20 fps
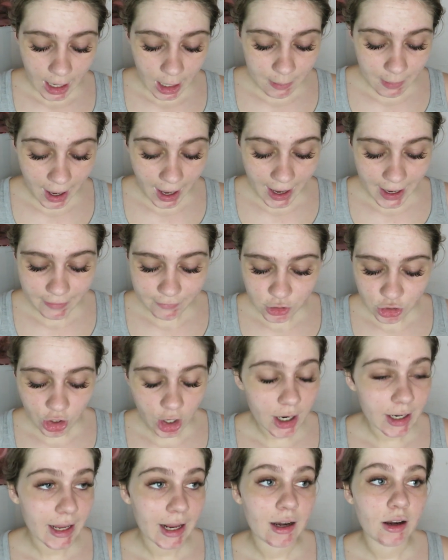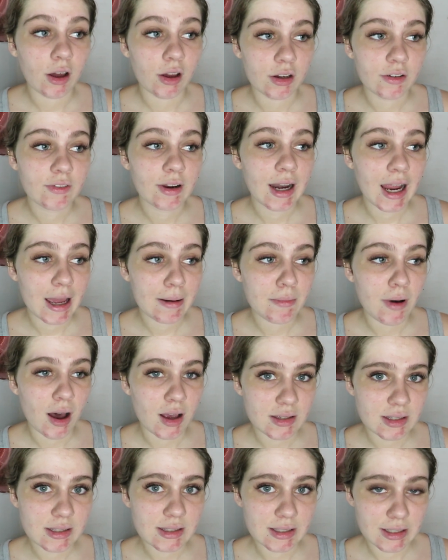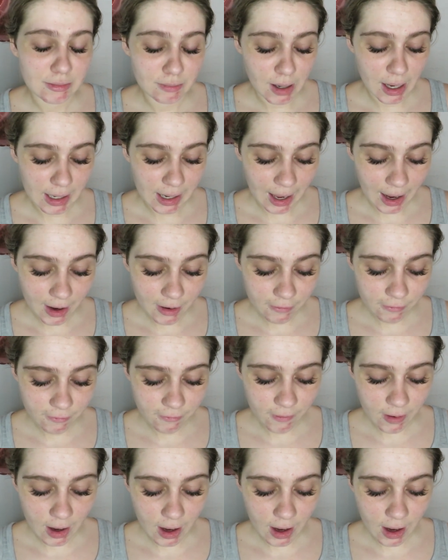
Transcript: I have tried a lot of clay masks in my life,